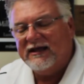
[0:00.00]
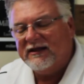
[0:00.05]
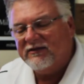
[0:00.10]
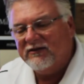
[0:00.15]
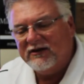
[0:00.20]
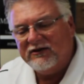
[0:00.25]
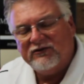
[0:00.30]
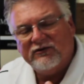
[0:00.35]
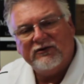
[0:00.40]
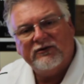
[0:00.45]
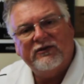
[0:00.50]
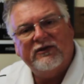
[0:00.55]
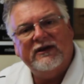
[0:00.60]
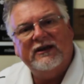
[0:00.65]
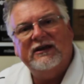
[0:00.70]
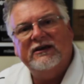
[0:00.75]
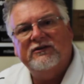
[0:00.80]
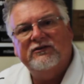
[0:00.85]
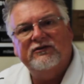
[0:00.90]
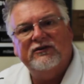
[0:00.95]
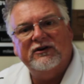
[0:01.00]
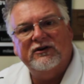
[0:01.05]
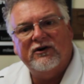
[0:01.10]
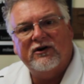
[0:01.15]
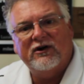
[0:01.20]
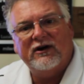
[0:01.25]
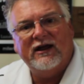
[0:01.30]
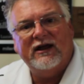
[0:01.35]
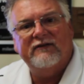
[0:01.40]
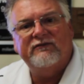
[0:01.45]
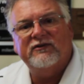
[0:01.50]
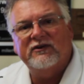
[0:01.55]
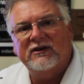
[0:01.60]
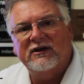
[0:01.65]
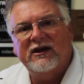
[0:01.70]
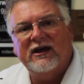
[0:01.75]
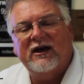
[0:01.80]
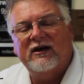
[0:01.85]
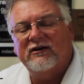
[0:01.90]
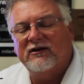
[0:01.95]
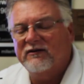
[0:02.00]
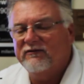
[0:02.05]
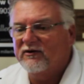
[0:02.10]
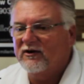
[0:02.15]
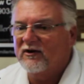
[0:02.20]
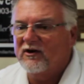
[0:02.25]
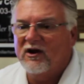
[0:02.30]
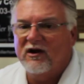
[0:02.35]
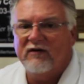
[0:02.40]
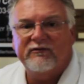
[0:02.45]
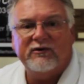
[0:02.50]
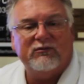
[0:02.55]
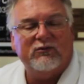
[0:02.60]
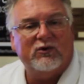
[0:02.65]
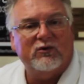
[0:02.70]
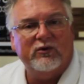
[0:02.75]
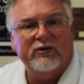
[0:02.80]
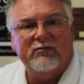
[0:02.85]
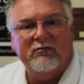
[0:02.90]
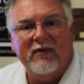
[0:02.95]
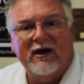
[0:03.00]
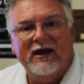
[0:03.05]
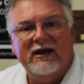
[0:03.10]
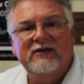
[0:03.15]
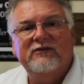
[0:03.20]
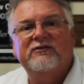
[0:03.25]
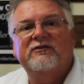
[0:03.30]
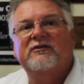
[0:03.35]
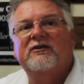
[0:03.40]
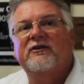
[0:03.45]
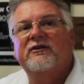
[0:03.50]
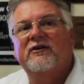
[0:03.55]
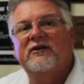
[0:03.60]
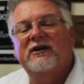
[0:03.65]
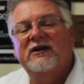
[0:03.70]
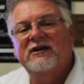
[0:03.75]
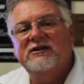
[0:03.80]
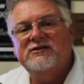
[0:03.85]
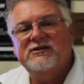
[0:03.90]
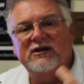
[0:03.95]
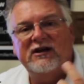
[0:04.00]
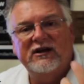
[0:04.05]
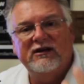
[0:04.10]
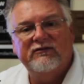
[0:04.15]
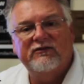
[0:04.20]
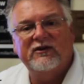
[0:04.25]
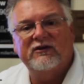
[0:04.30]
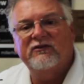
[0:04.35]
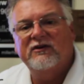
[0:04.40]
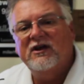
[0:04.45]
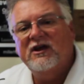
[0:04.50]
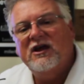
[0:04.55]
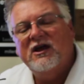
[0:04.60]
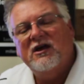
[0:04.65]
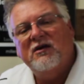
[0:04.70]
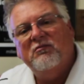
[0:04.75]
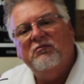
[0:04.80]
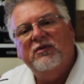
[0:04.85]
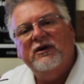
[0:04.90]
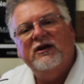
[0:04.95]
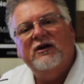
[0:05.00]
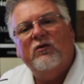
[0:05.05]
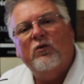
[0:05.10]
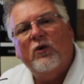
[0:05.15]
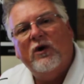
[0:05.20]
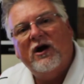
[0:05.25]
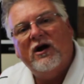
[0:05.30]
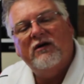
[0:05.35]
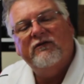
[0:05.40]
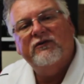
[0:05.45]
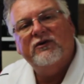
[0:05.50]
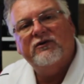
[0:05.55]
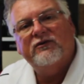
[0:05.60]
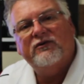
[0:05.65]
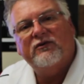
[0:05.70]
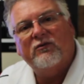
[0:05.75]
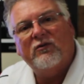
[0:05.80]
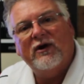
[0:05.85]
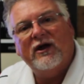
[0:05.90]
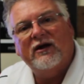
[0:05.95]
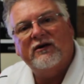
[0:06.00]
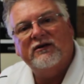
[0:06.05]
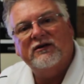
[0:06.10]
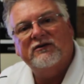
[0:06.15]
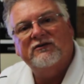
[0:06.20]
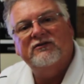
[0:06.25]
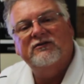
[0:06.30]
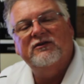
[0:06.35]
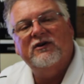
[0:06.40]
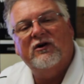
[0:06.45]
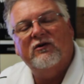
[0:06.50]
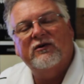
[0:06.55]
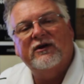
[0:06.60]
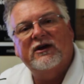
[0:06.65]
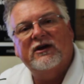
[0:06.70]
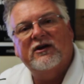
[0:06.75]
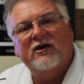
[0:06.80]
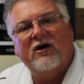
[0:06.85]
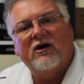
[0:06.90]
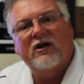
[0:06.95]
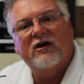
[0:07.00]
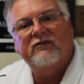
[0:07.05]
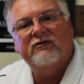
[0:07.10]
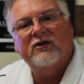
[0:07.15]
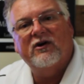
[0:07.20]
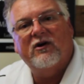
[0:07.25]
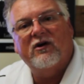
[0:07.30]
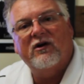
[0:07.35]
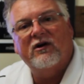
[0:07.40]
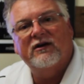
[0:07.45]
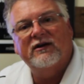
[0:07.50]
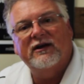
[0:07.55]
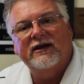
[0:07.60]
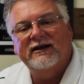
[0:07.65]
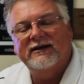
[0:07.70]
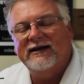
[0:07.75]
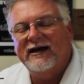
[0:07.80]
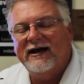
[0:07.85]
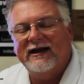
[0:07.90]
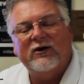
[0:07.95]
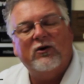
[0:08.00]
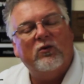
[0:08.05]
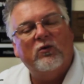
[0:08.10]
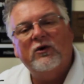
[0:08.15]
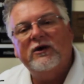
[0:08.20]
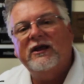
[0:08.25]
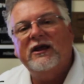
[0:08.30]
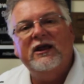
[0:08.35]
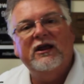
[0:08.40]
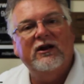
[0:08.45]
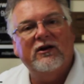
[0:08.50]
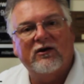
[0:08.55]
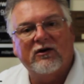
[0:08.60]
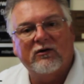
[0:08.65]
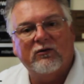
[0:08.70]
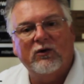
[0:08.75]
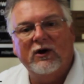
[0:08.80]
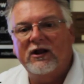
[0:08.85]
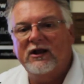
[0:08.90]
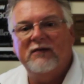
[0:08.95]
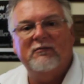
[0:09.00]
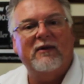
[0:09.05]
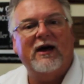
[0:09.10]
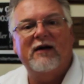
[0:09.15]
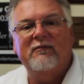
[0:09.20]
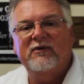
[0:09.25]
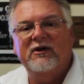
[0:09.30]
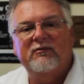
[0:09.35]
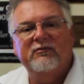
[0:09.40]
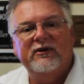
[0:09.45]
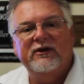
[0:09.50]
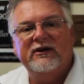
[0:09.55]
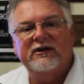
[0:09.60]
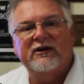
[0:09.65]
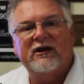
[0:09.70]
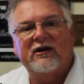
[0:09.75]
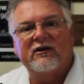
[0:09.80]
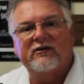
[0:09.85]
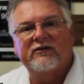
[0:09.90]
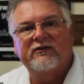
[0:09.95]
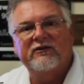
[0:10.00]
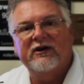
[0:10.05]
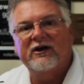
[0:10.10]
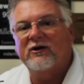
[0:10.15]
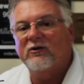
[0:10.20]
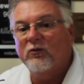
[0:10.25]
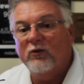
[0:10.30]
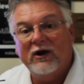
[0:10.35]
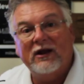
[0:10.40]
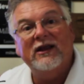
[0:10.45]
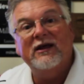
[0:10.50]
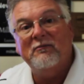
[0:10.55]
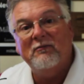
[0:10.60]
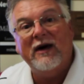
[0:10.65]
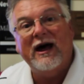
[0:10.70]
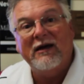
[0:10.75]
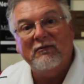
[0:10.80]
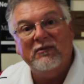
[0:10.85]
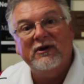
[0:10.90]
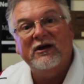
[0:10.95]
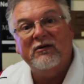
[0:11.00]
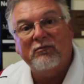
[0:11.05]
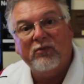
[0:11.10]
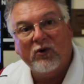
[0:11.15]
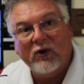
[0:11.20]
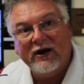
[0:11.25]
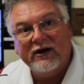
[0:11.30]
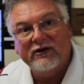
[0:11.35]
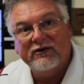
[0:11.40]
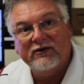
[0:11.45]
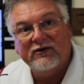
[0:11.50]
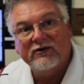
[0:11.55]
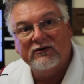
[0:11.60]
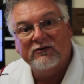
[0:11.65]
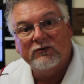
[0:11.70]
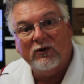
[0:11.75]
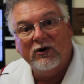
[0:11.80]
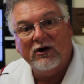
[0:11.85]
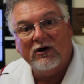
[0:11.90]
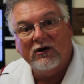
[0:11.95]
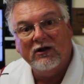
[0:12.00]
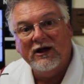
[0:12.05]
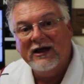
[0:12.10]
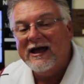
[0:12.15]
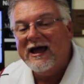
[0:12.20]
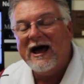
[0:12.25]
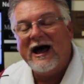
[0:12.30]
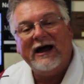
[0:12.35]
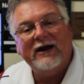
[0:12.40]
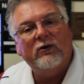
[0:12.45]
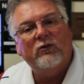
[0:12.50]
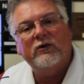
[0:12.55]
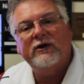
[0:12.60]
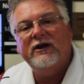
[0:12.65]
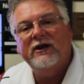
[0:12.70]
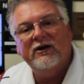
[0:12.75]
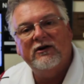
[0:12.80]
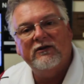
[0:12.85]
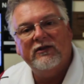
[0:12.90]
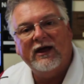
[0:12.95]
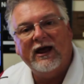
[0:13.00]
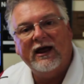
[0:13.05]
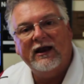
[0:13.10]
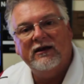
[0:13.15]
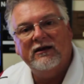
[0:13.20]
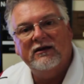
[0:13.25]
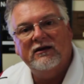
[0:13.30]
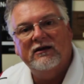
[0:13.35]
These are things that you're going to have to encounter. If you're comfortable with mace on your keychain, be aware of your surroundings. Don't get caught off guard. And I don't want to hear, well, it might be $1 million sale. Well, it might be a predator as well. I don't want to hear that.